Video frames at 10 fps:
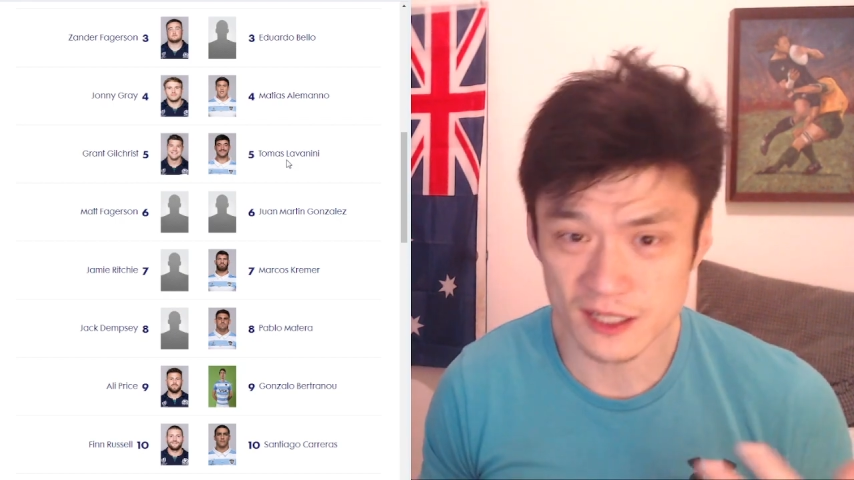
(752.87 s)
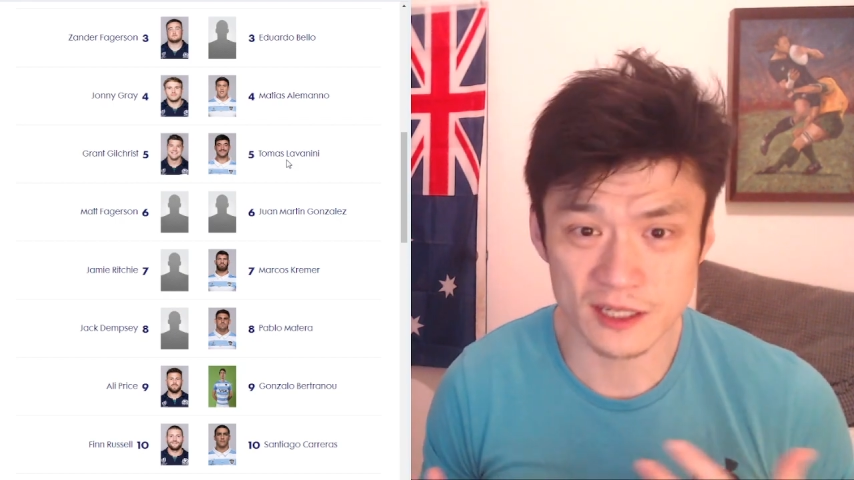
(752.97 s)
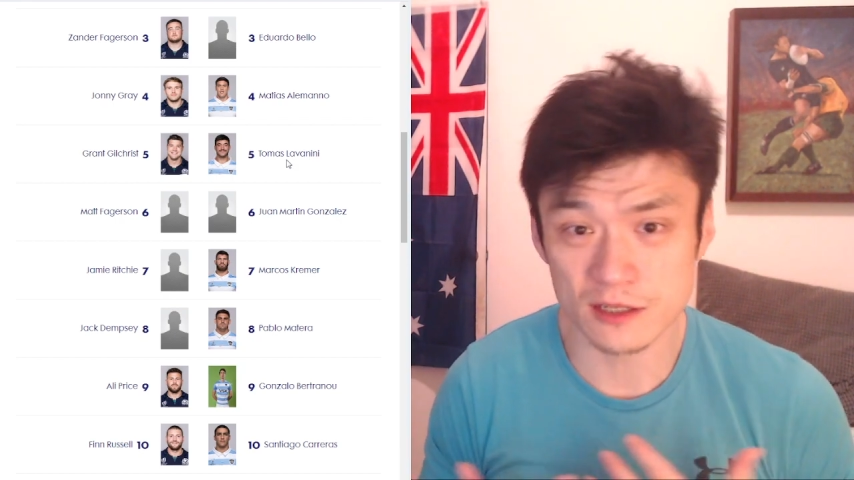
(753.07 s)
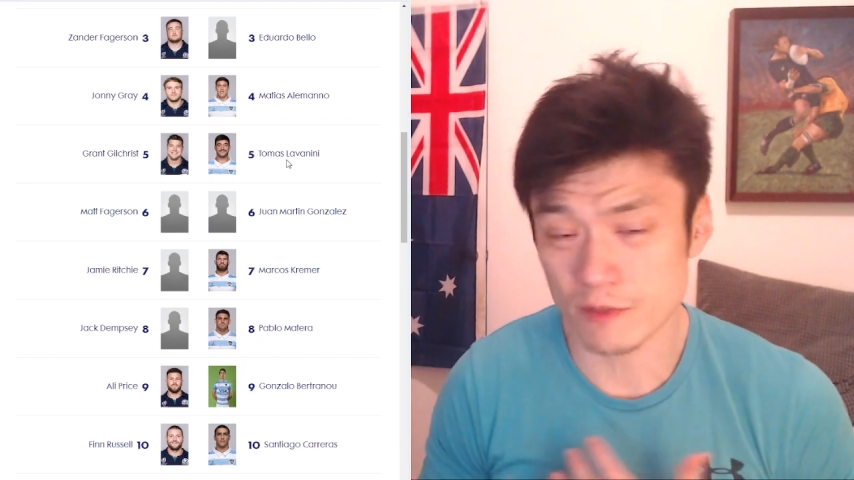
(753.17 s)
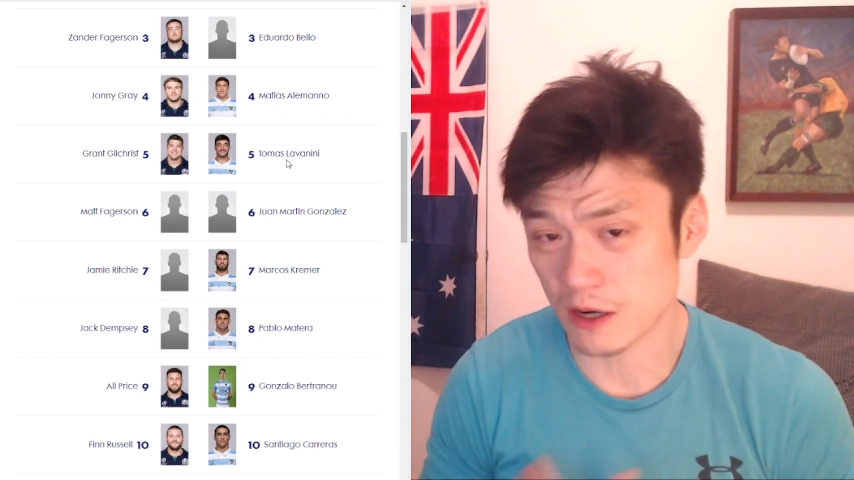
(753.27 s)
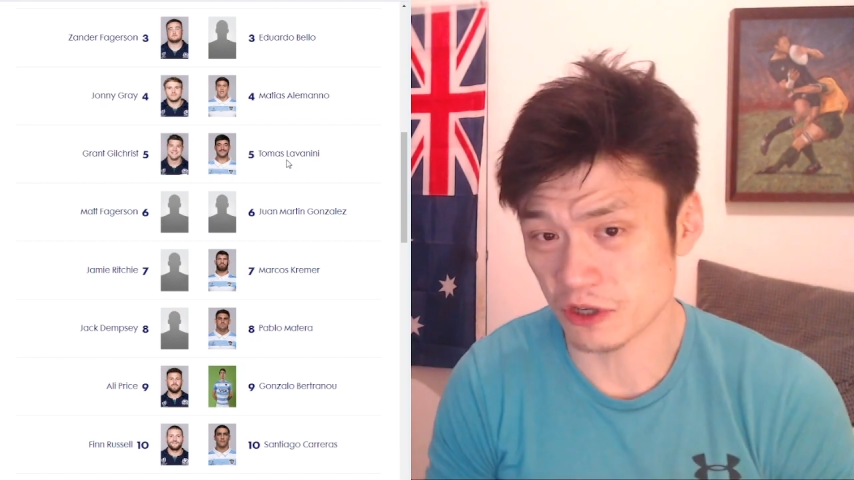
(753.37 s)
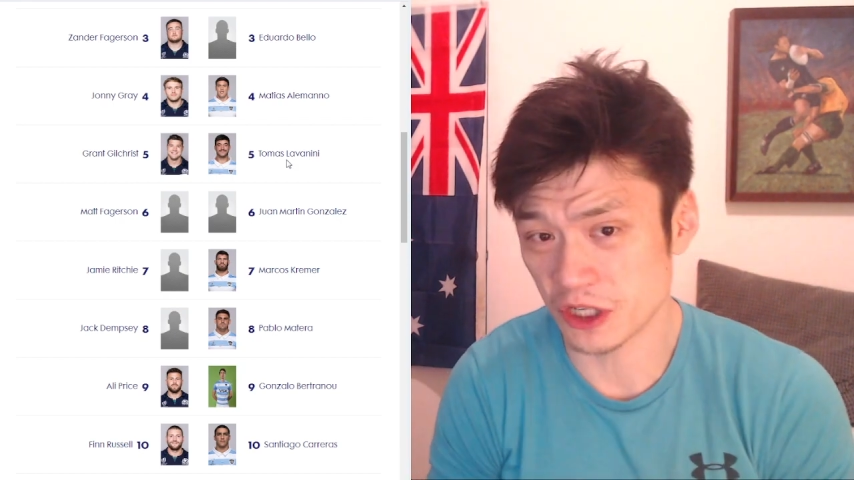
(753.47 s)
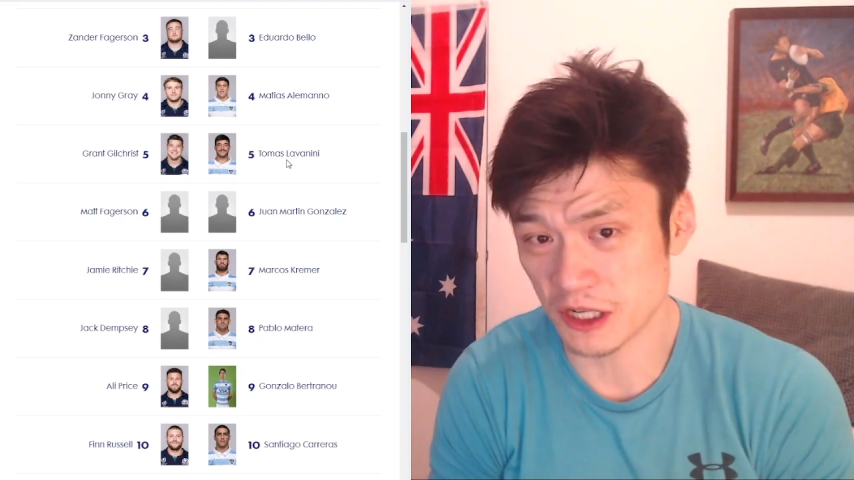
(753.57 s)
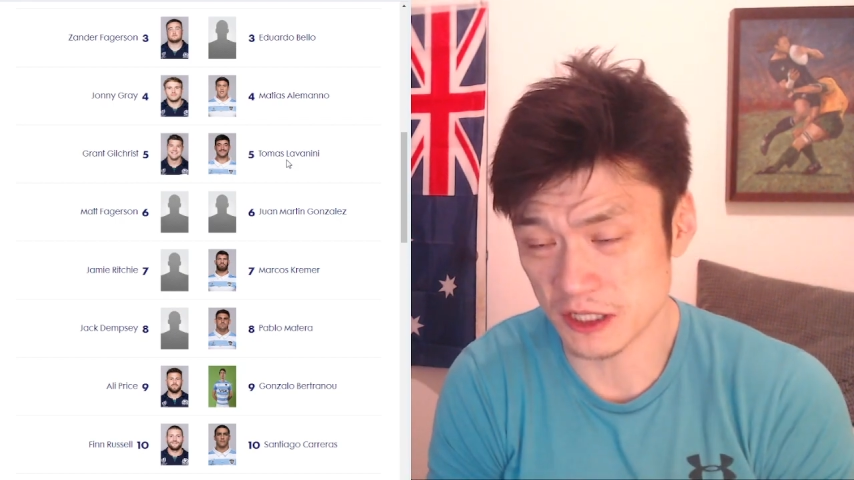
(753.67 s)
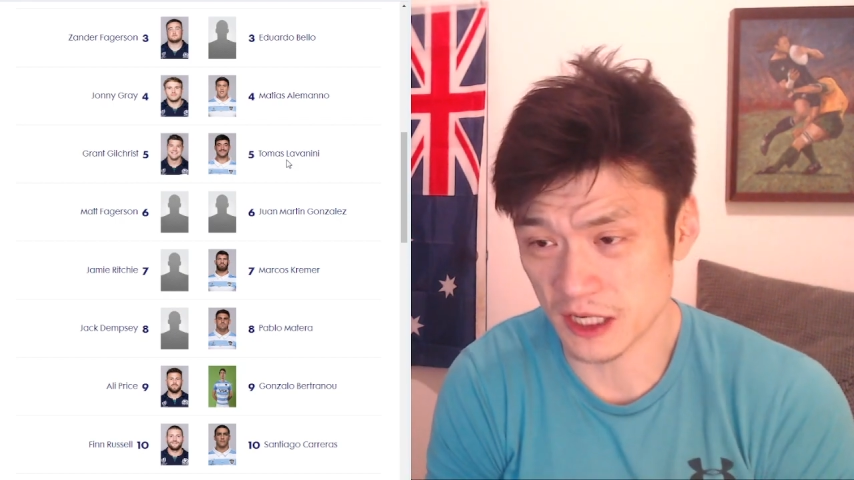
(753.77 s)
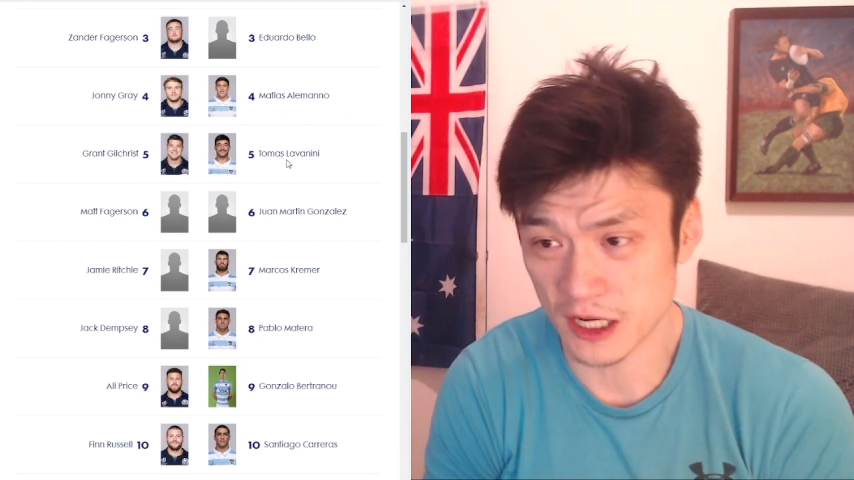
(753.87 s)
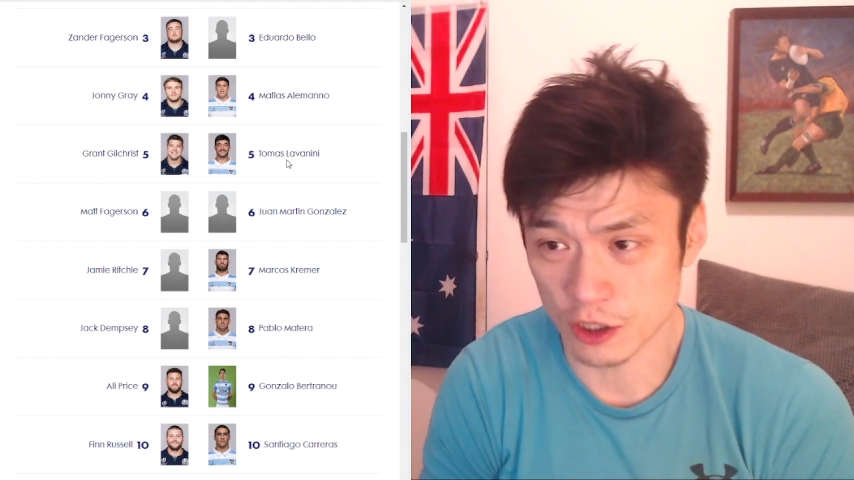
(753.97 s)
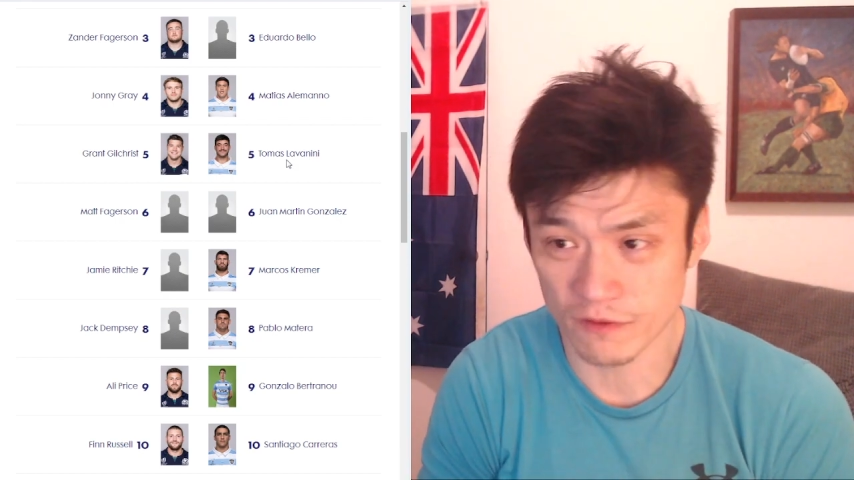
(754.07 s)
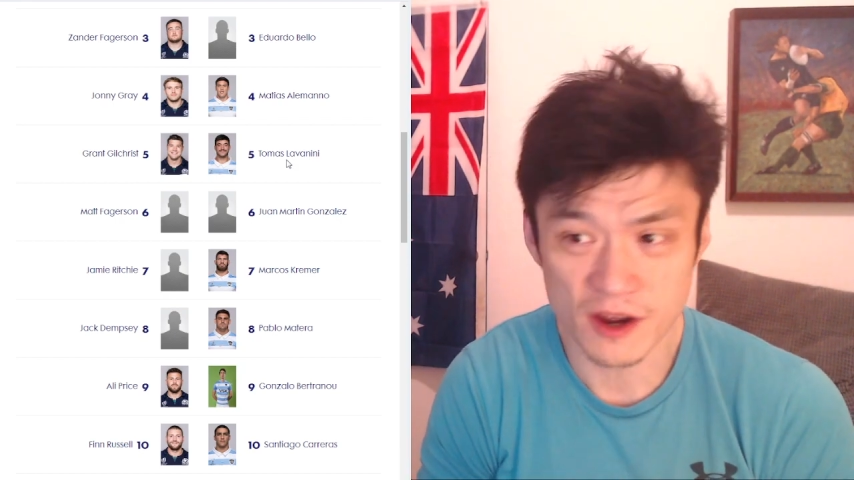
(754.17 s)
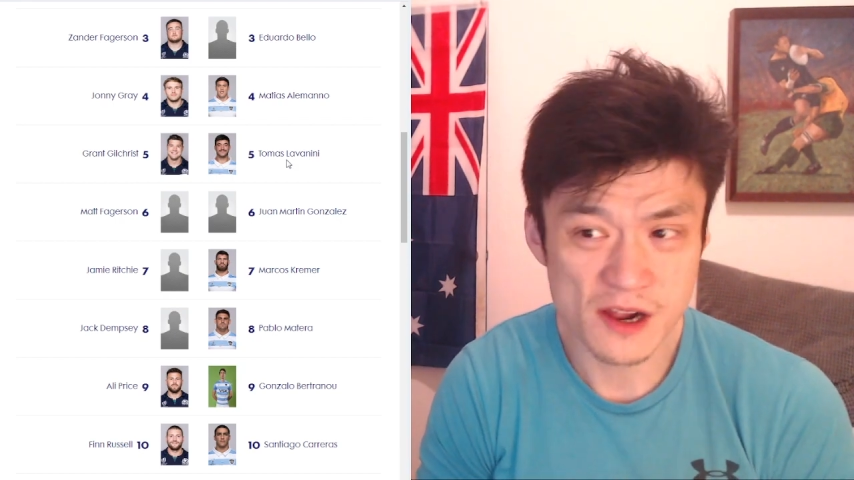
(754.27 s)
since Michael Check has taken
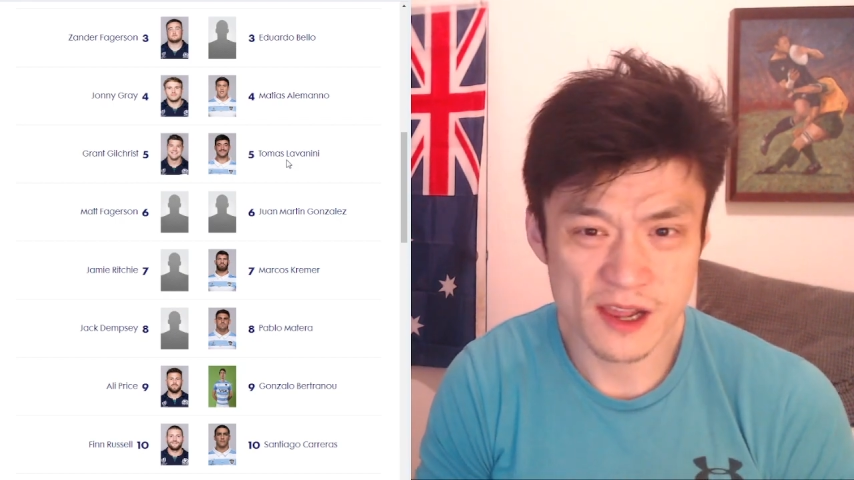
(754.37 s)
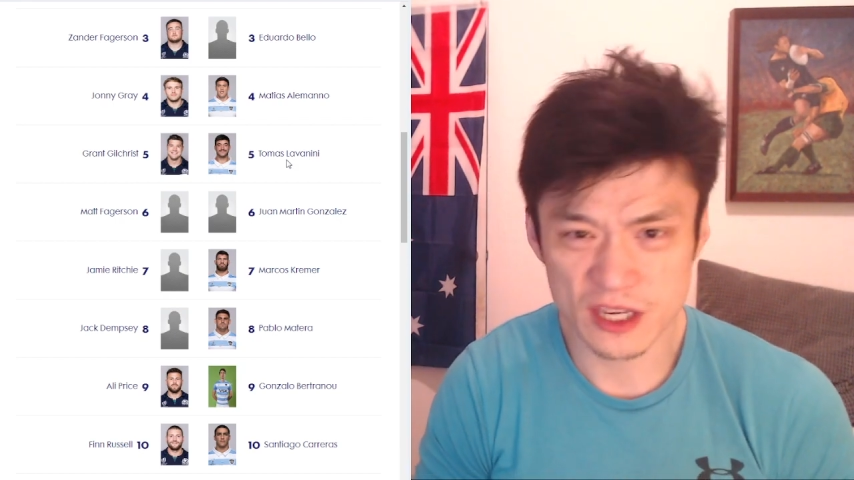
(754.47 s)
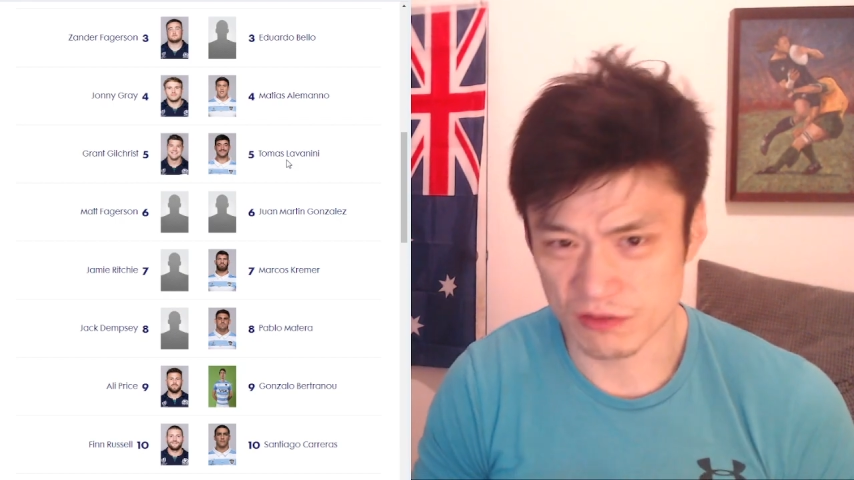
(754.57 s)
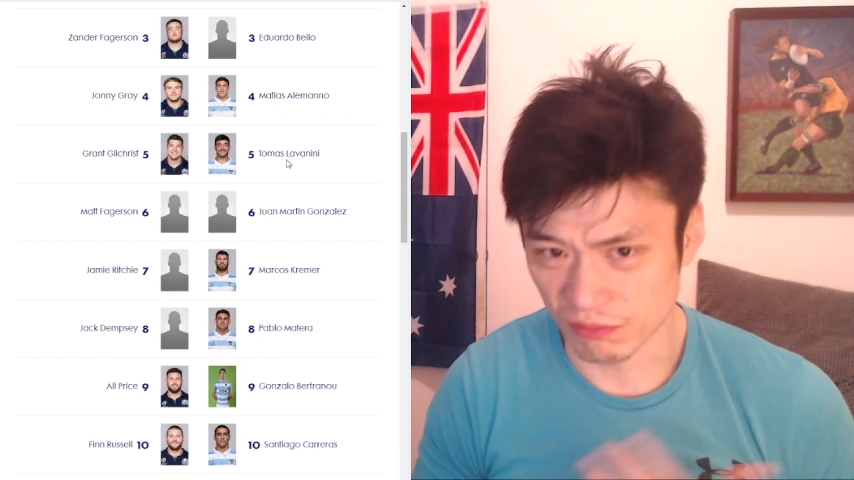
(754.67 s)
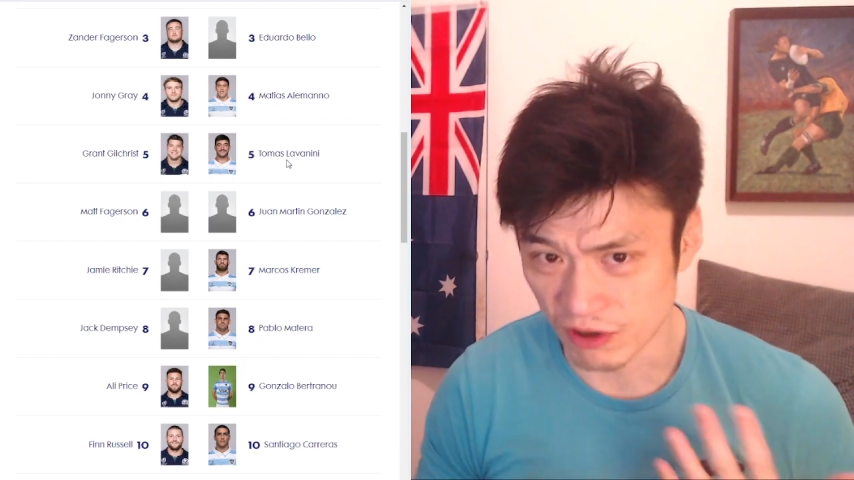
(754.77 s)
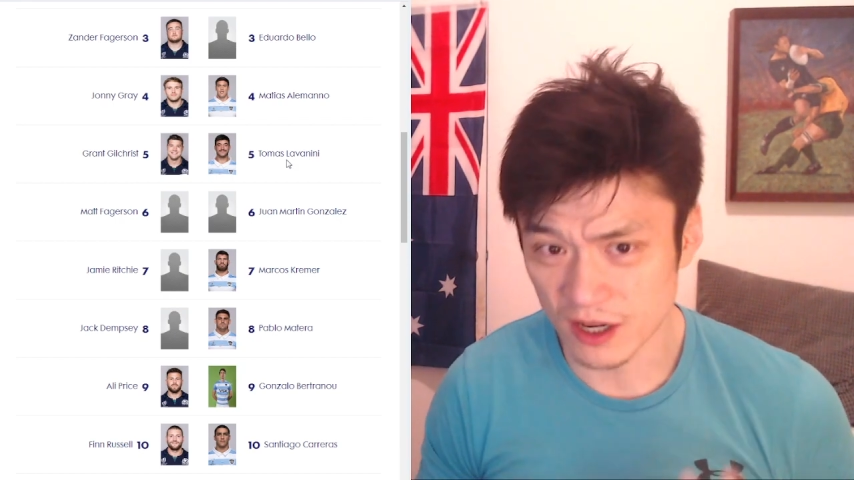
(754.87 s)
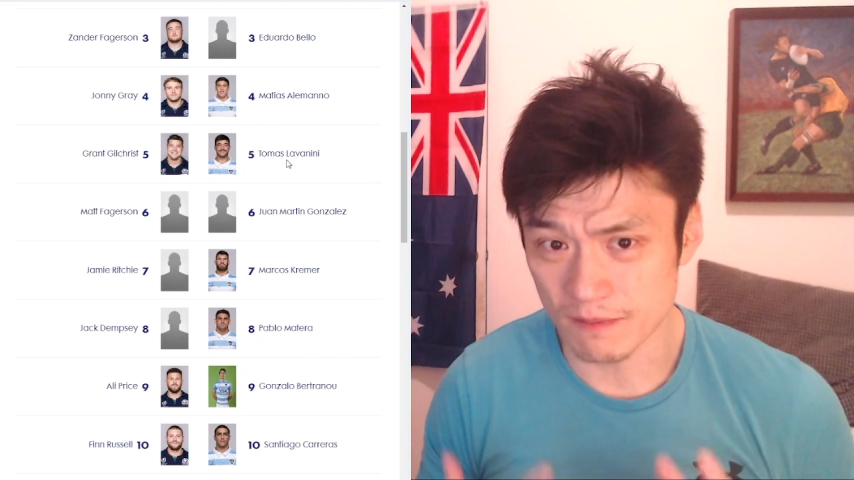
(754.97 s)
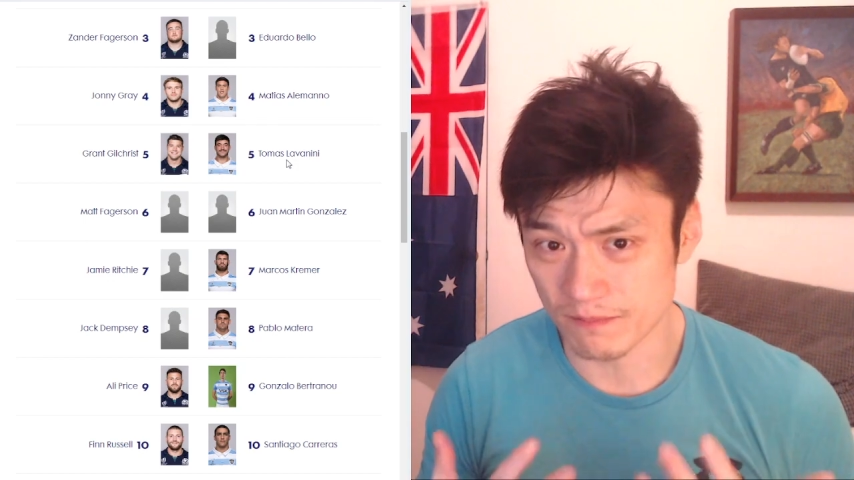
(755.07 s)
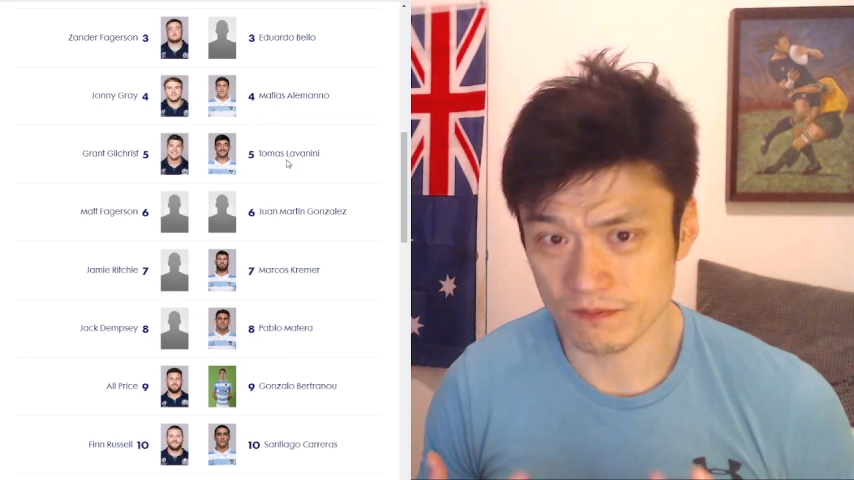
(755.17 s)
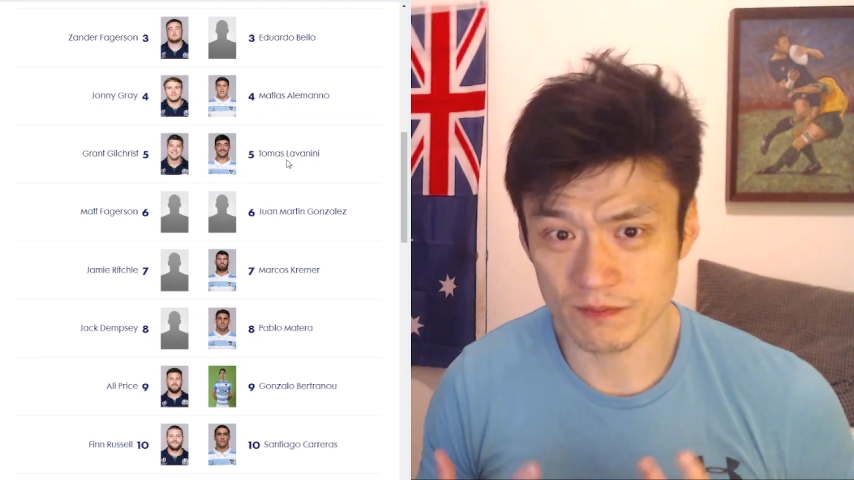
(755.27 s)
over, he's really